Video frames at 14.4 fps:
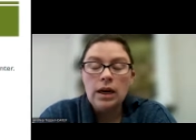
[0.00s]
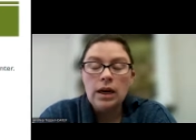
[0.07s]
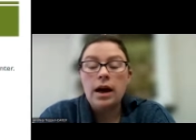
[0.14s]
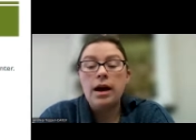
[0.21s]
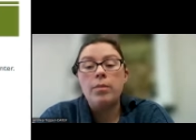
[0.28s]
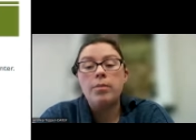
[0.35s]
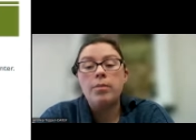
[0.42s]

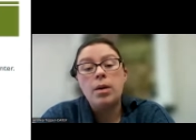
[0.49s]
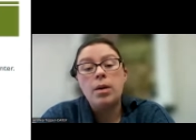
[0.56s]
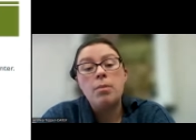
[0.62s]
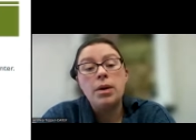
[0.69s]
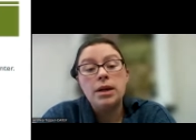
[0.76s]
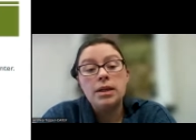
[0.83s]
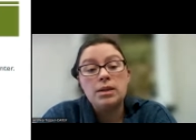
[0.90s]

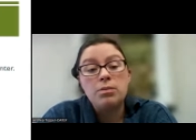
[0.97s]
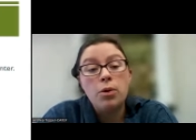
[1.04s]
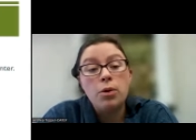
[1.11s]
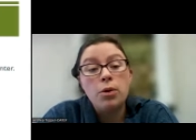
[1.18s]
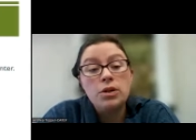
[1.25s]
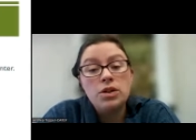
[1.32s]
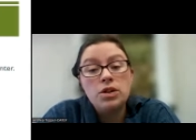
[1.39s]
But it's
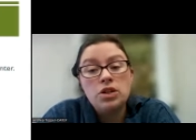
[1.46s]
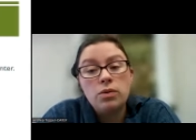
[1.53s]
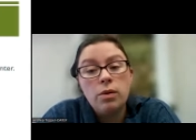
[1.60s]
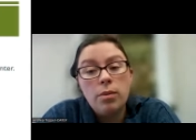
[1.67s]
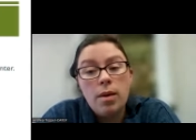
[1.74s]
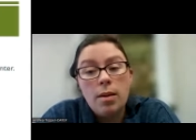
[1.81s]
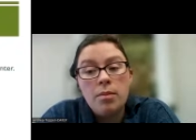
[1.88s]
important to
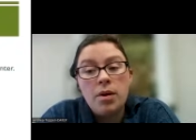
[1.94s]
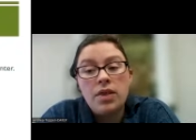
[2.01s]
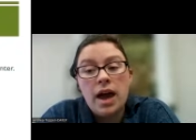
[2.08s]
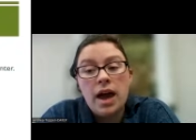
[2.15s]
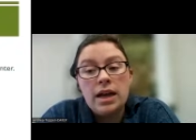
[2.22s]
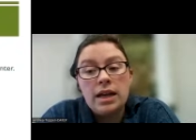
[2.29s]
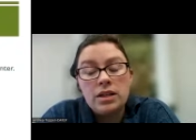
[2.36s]
remember
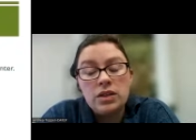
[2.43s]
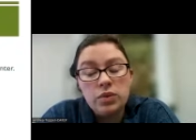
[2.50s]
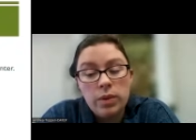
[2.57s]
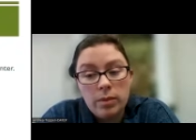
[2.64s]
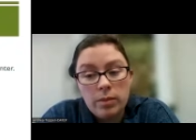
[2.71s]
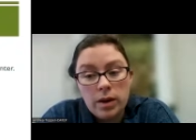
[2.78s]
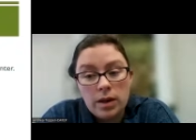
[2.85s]
that in
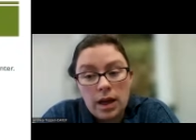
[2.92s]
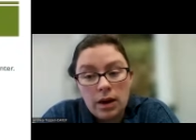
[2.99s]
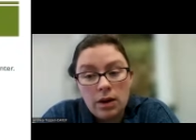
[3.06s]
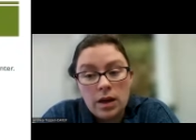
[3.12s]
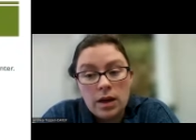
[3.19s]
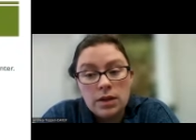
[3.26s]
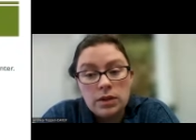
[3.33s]
SWGMA
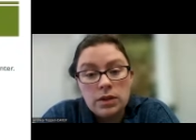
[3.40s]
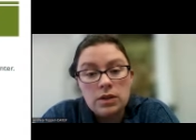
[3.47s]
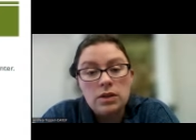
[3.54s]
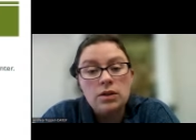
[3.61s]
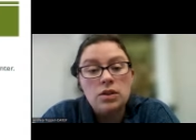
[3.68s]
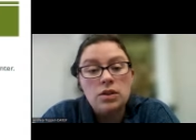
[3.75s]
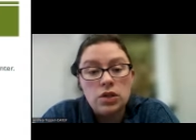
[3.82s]
areas
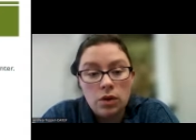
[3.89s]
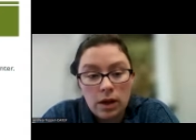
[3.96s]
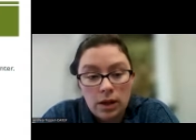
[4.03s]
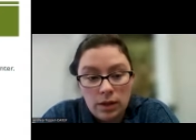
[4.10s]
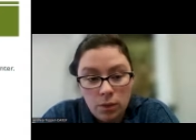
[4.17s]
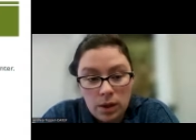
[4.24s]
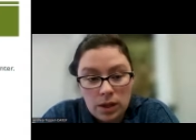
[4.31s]

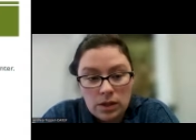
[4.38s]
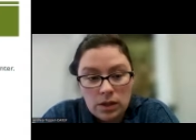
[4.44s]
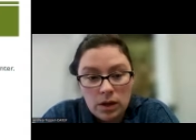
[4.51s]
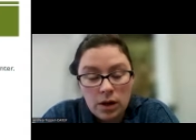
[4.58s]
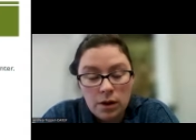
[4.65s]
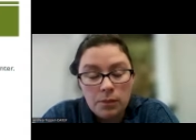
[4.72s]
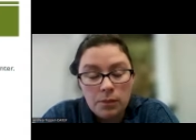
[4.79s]
during the
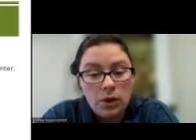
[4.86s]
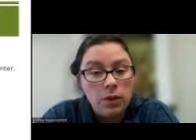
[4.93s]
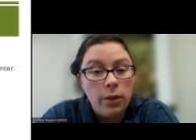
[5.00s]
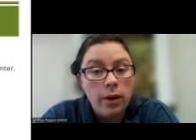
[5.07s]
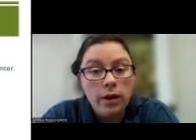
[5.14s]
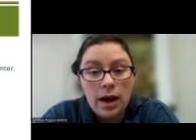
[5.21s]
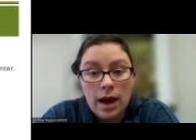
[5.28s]
winter,
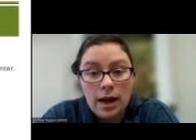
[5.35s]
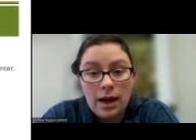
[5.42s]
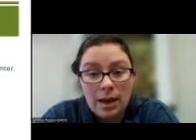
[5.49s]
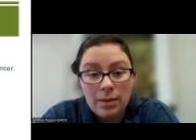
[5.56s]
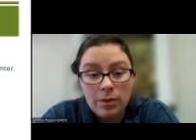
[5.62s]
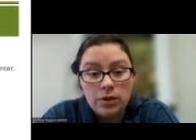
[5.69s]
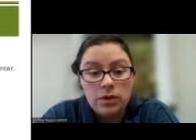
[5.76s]
you are not
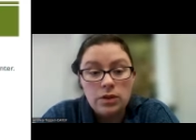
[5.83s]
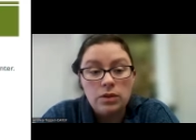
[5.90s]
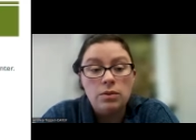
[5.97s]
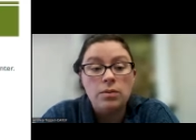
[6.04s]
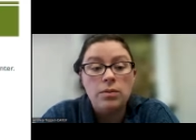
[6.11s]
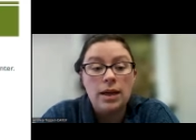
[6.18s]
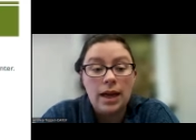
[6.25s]
able
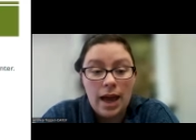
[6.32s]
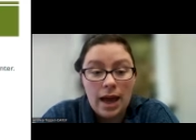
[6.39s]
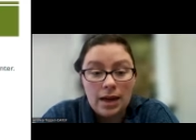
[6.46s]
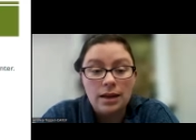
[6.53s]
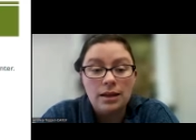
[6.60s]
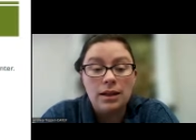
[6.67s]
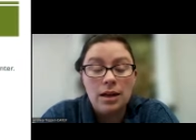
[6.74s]
to
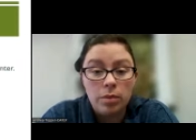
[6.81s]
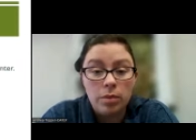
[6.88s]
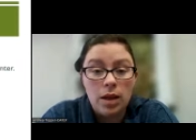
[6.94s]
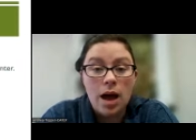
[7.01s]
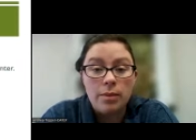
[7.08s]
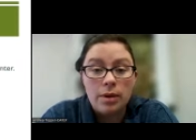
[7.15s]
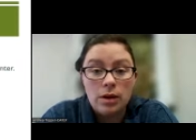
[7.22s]
mechanically
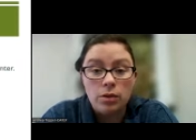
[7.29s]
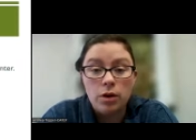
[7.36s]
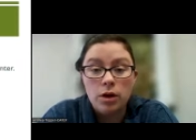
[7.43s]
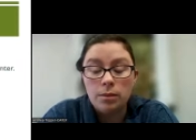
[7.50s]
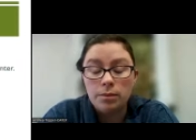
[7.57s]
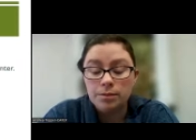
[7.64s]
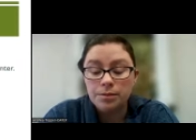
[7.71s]
apply manure.